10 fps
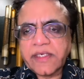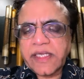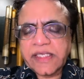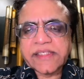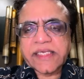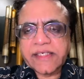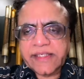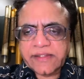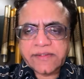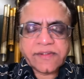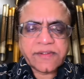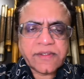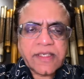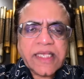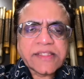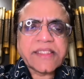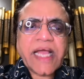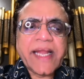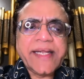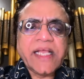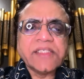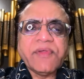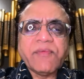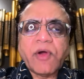Exactly, yeah. The idea is we